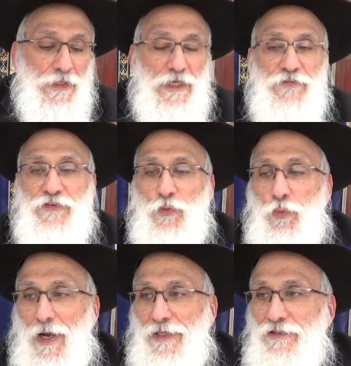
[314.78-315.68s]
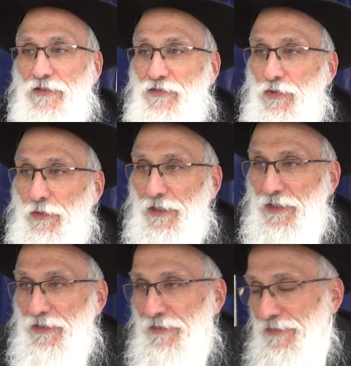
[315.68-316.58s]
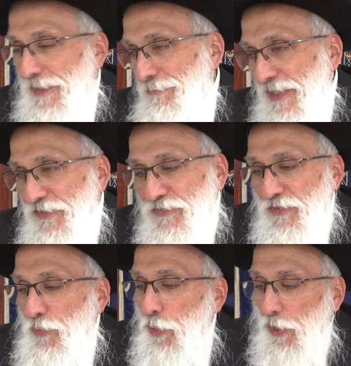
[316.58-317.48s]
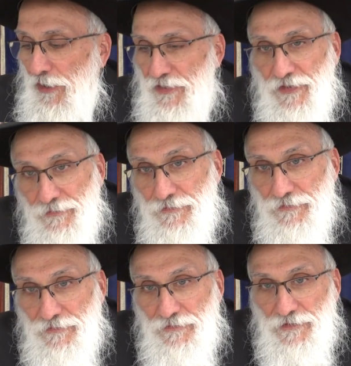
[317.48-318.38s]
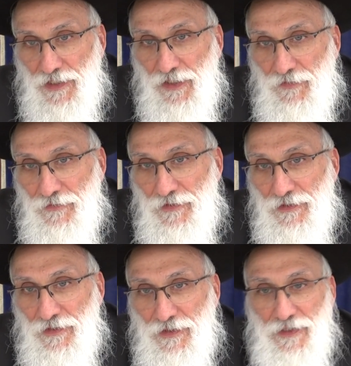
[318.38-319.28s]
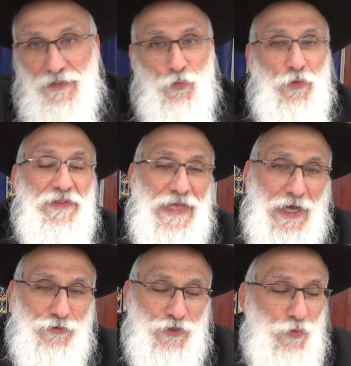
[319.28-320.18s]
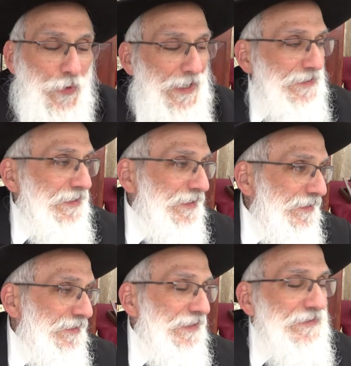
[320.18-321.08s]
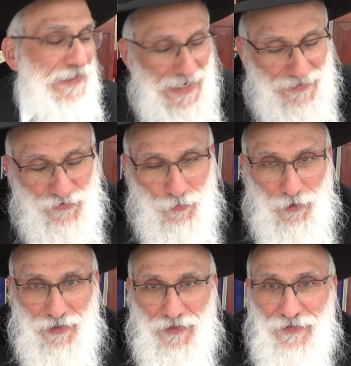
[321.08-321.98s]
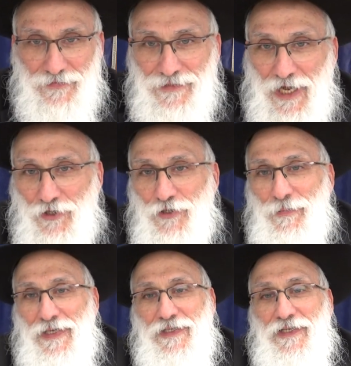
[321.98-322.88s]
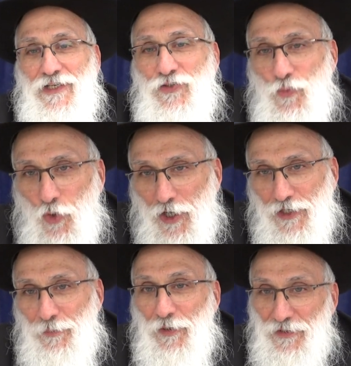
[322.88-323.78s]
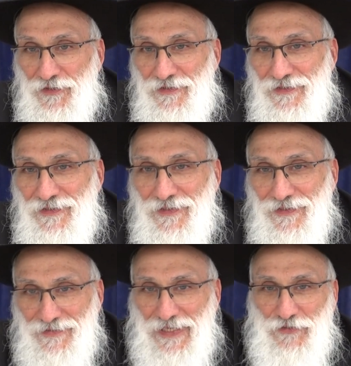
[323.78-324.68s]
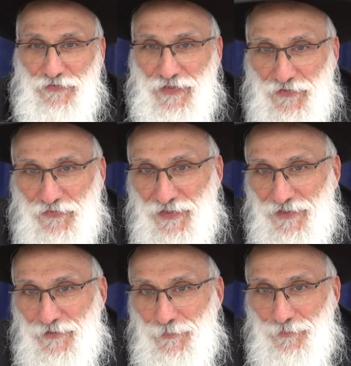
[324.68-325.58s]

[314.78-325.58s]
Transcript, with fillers: if you wind a toy that makes it walk, yeah? Without you winding it, it can't walk. Now you're making it walkable. That's fixing.